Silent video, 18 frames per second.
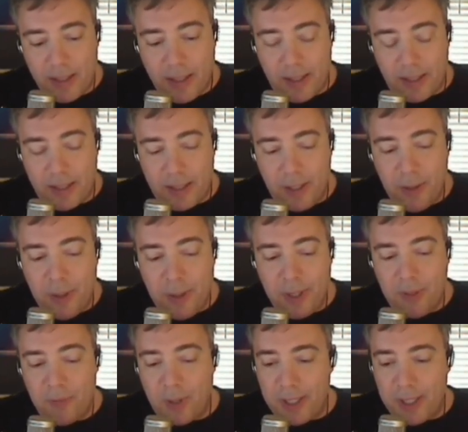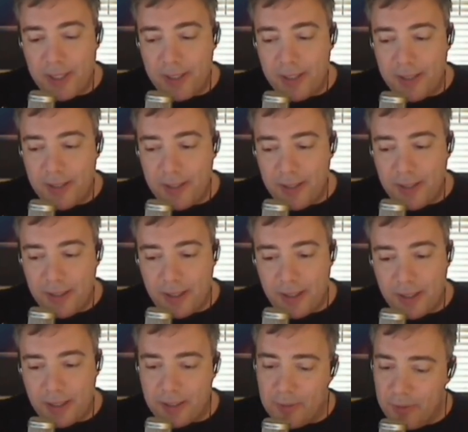uh, you can run
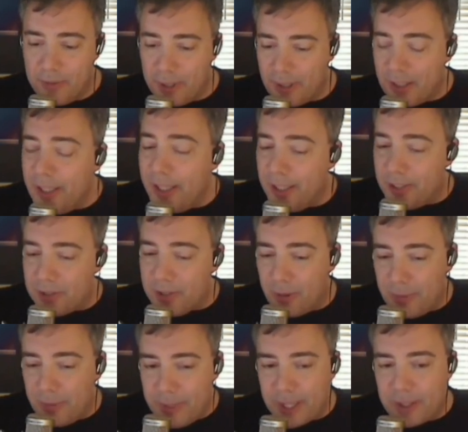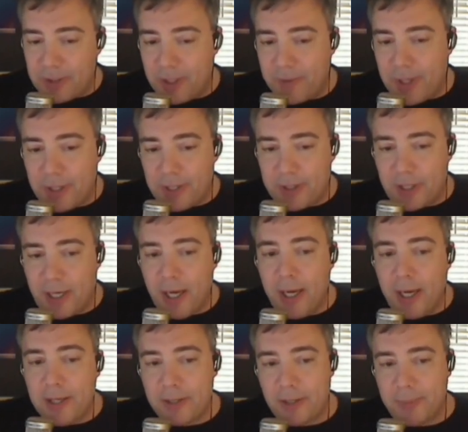a, a, clean install, what Microsoft calls a
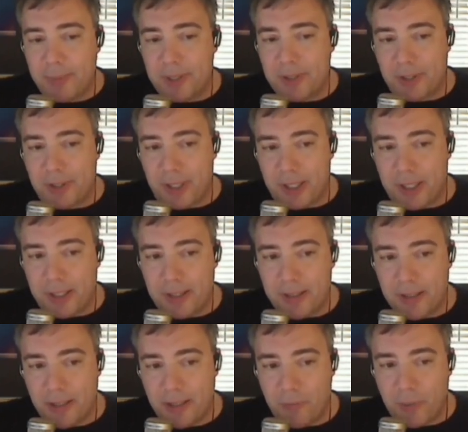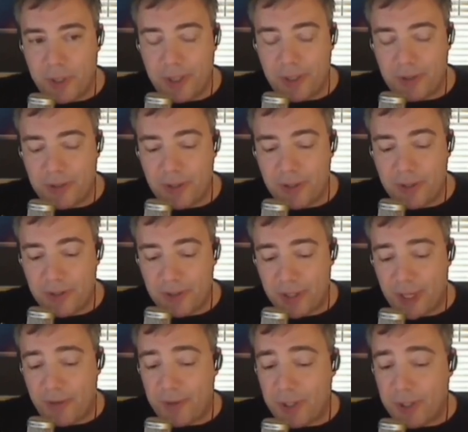custom install of Windows
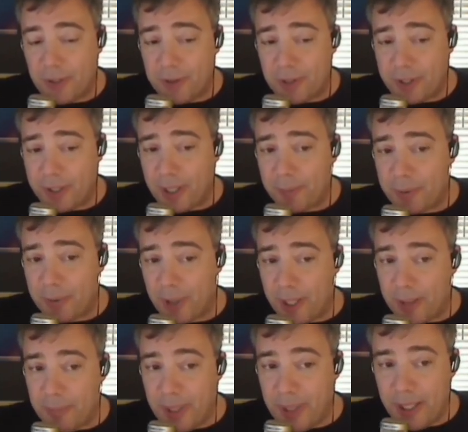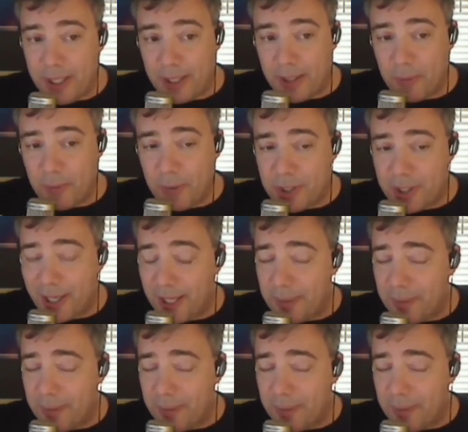7 using the upgrade media, which I